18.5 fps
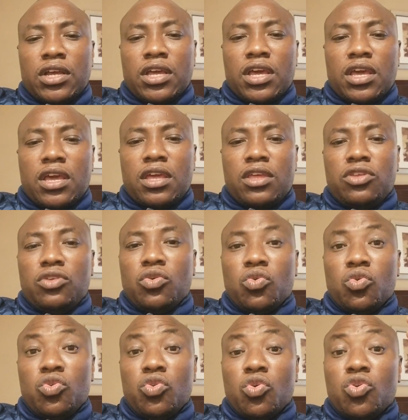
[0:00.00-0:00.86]
uh,
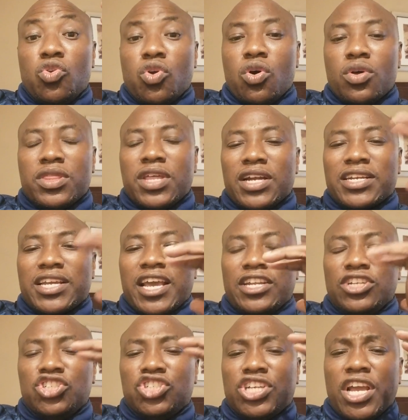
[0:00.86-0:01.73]
you you know that
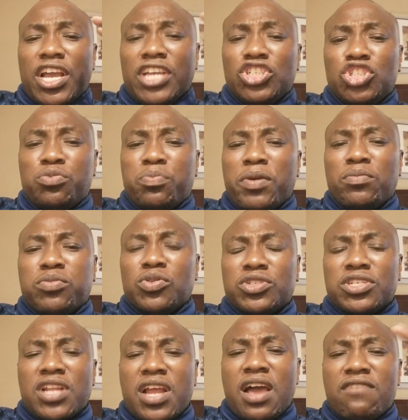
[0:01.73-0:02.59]
can change
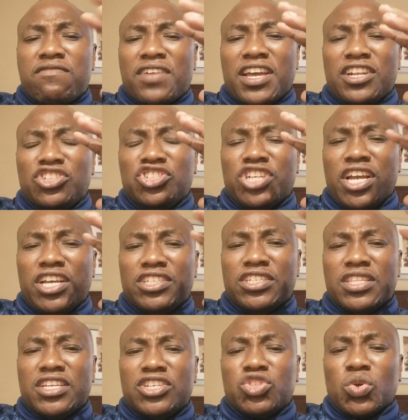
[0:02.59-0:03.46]
people's life, can
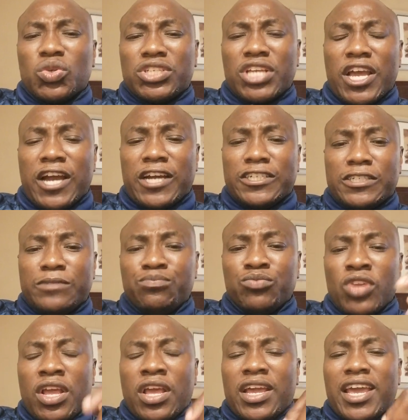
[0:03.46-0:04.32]
change the society,
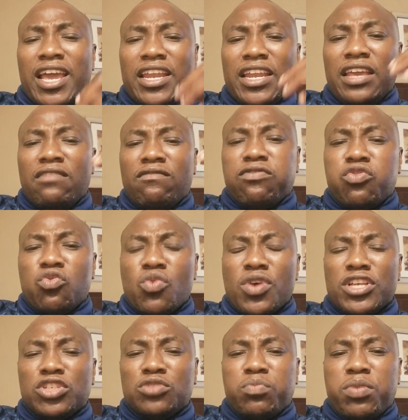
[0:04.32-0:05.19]
can
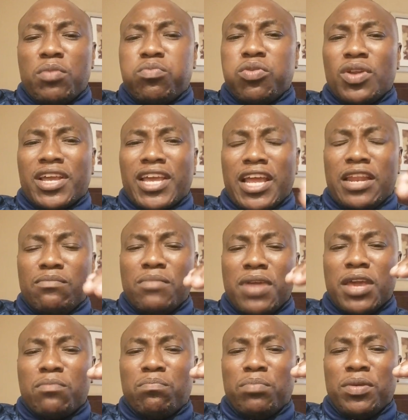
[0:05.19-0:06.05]
influence people, can
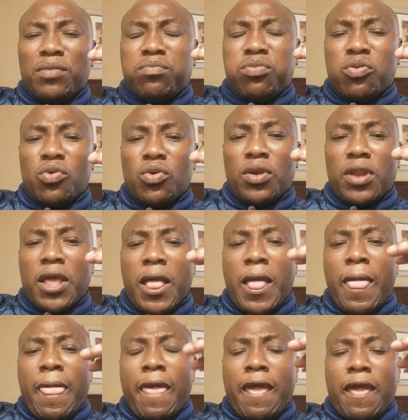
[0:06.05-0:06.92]
make people
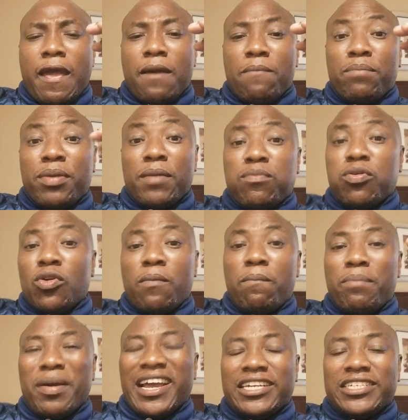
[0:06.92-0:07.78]
uh, people
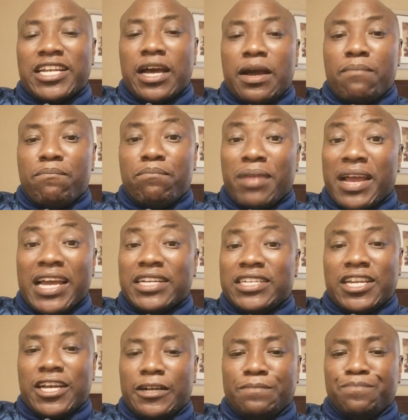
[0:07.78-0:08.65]
better,
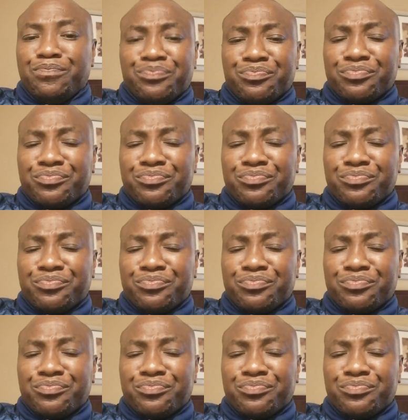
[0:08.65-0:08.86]
better